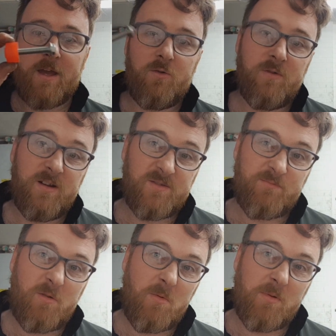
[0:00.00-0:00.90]
out and it's
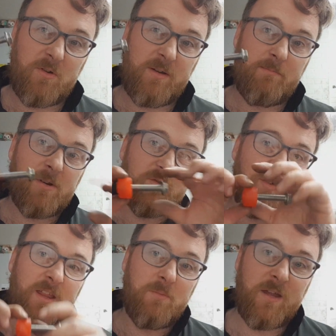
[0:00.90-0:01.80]
probably going to burst
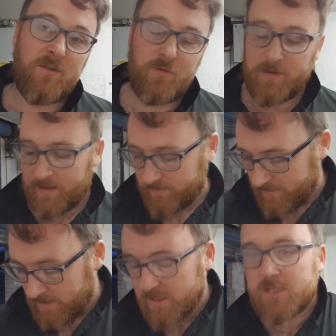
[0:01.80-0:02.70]
right the way through there.
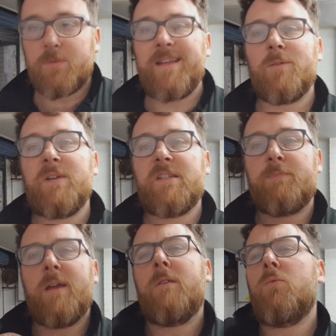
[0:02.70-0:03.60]
So we need a wee
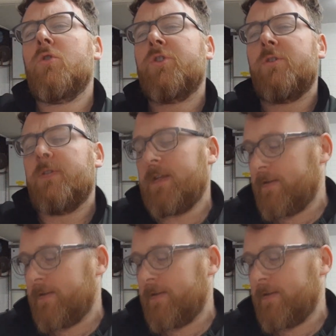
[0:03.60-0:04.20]
spreader washer on